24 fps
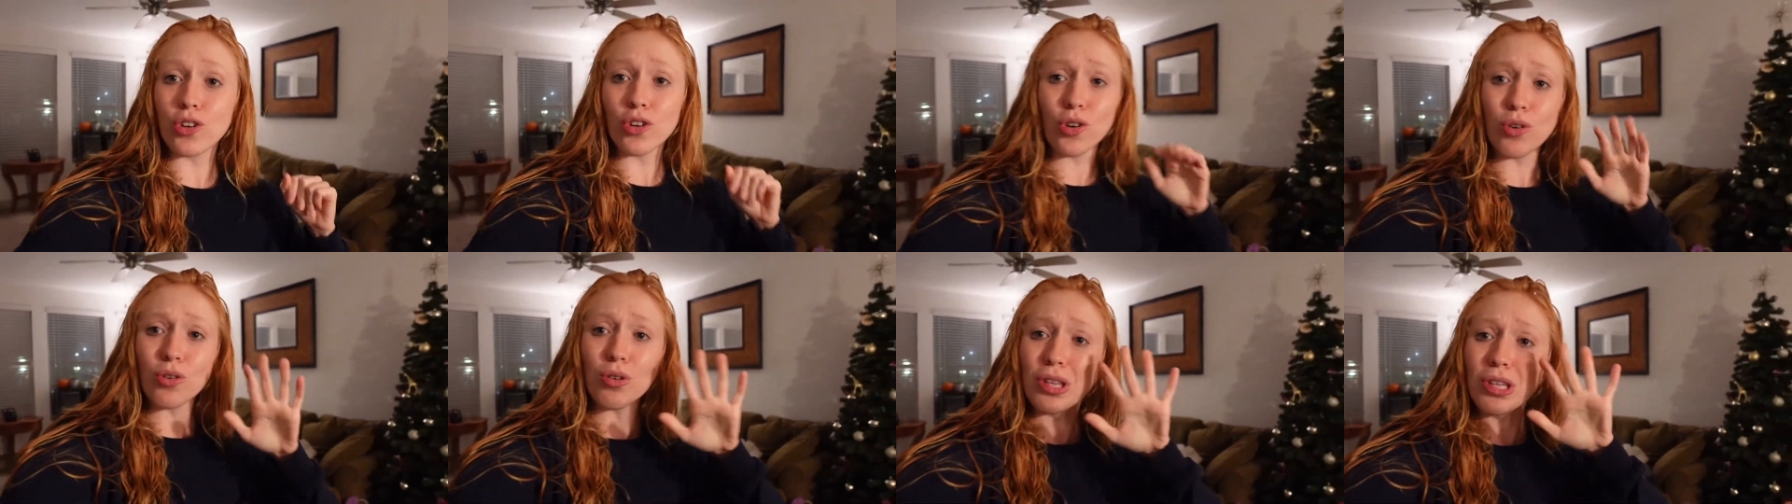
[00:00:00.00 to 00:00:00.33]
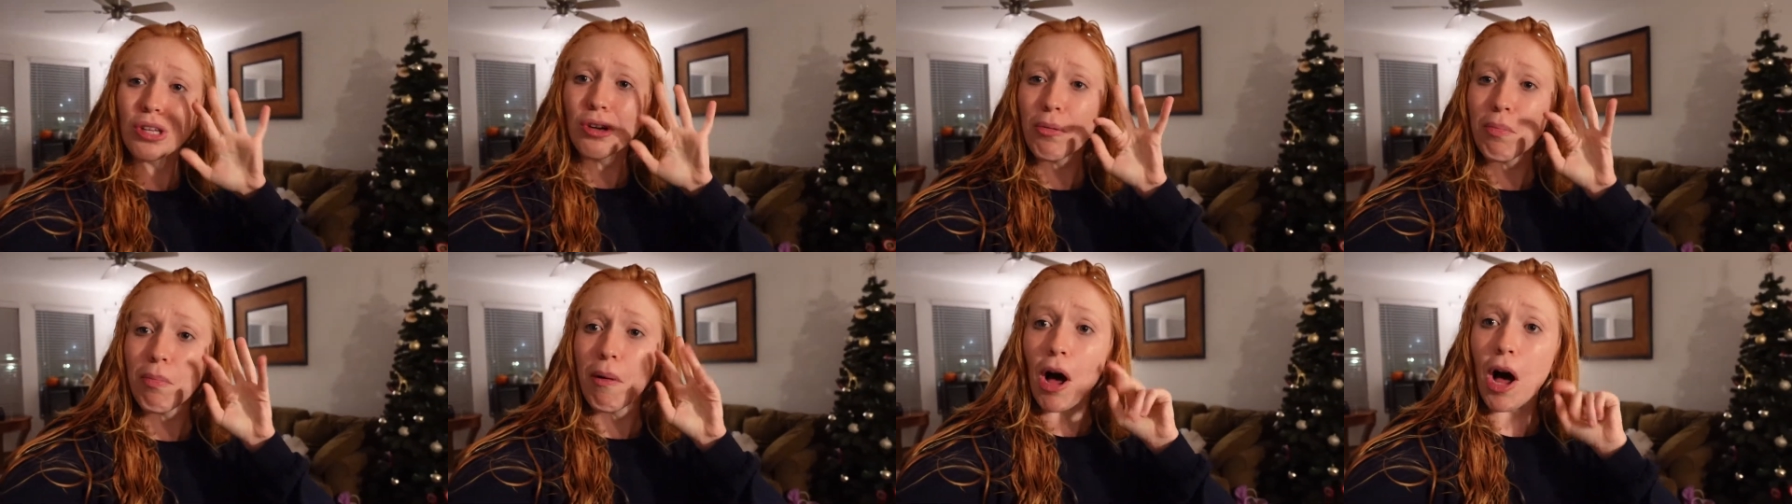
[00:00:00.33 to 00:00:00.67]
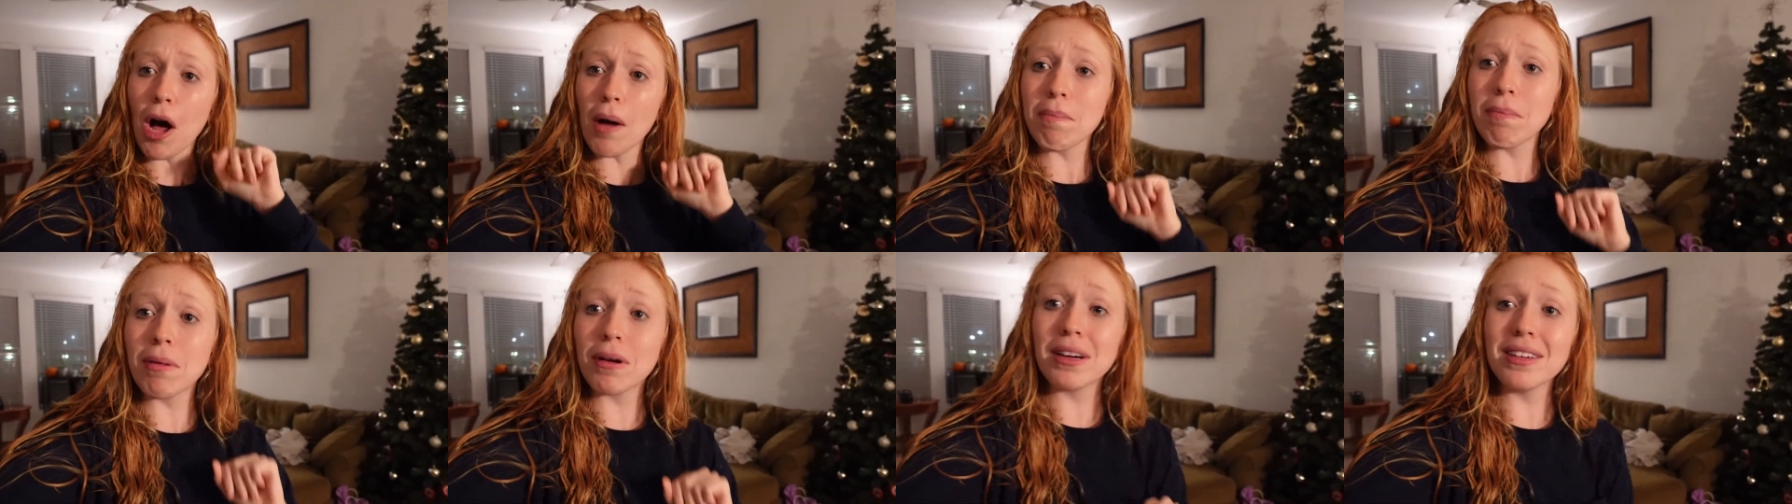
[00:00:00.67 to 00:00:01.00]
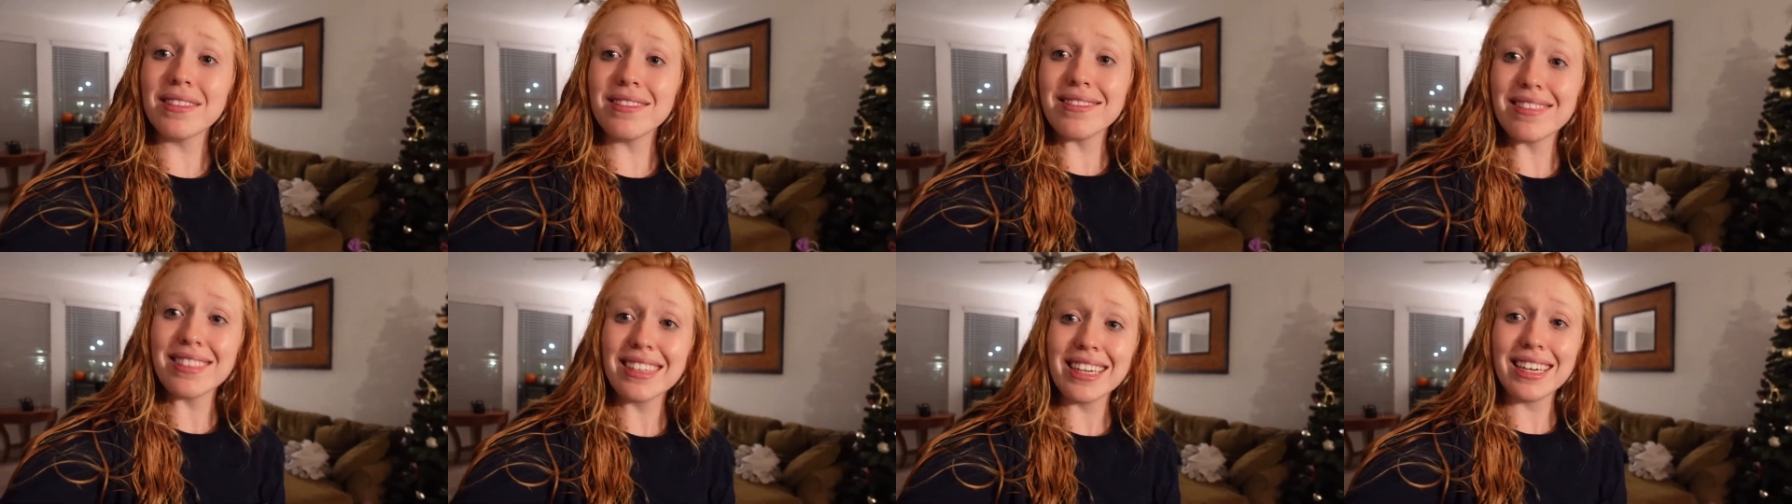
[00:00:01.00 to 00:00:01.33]
her little paw print
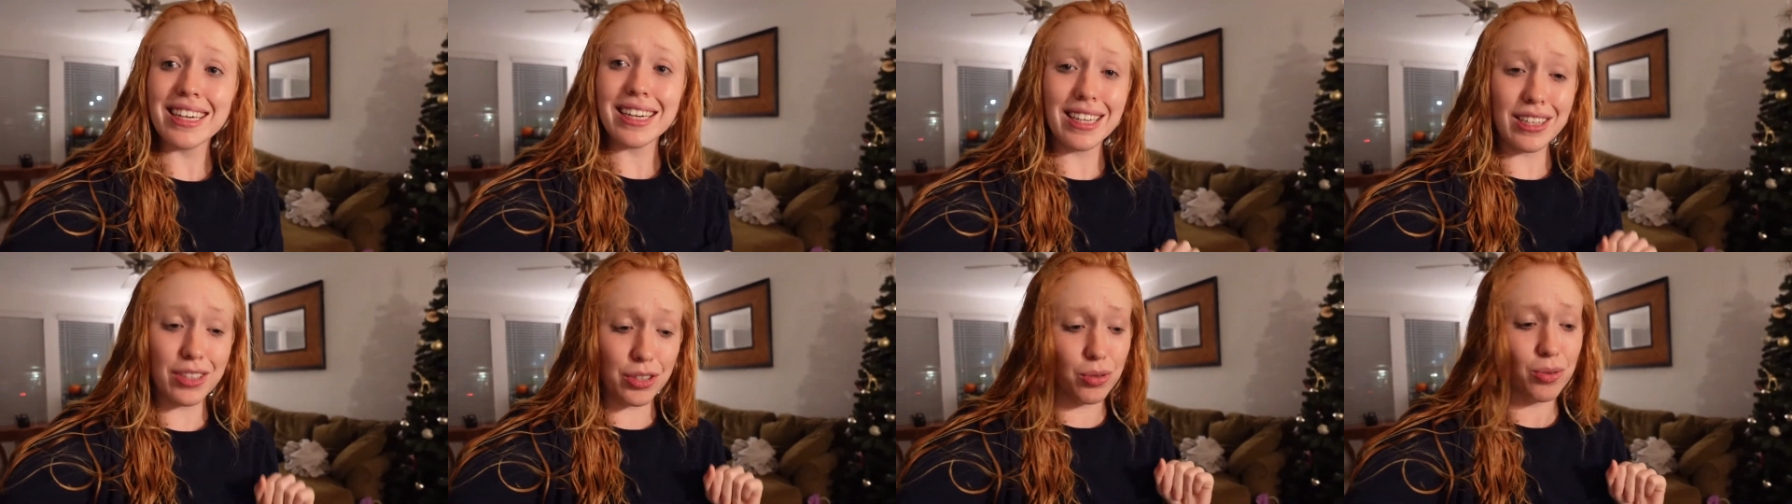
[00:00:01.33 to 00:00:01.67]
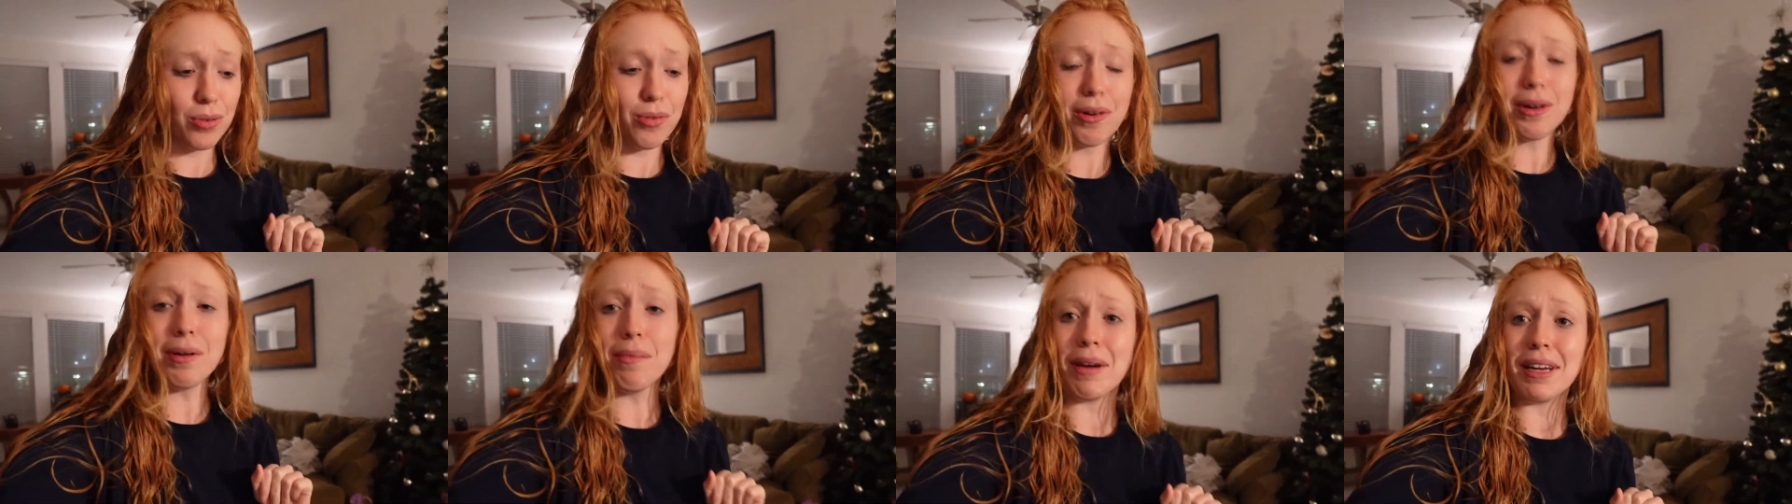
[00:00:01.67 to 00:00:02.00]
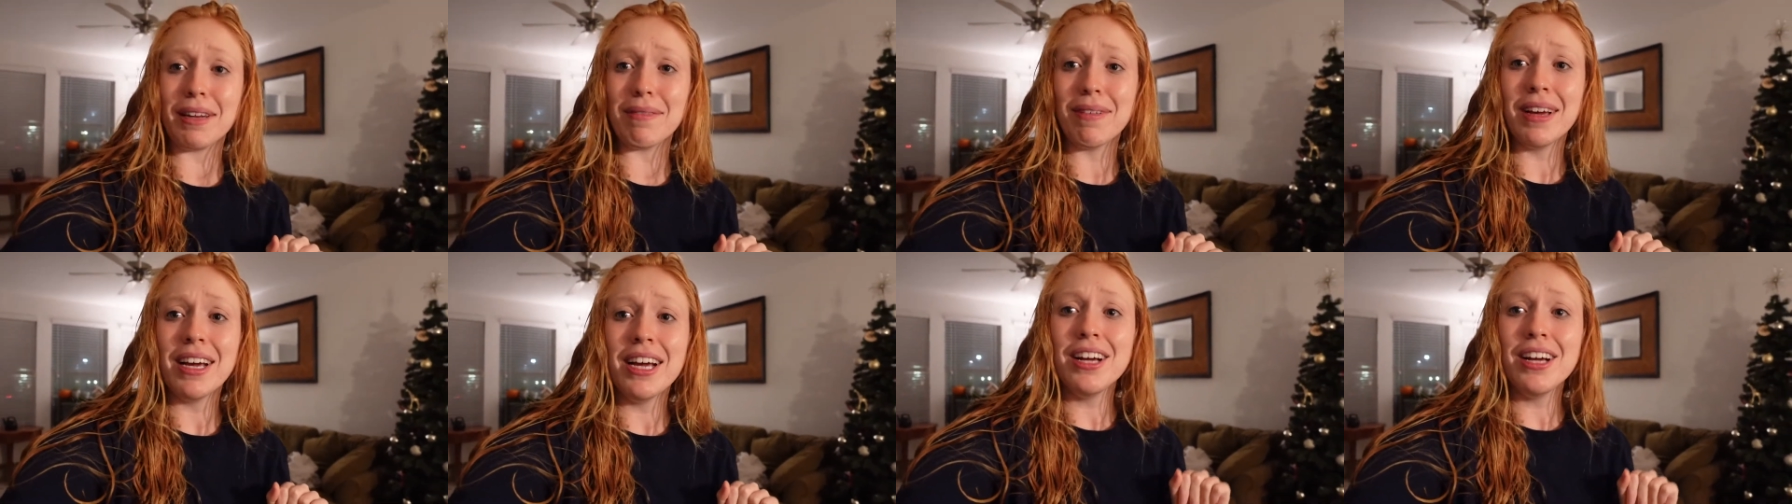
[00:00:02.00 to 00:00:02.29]
into an ornament.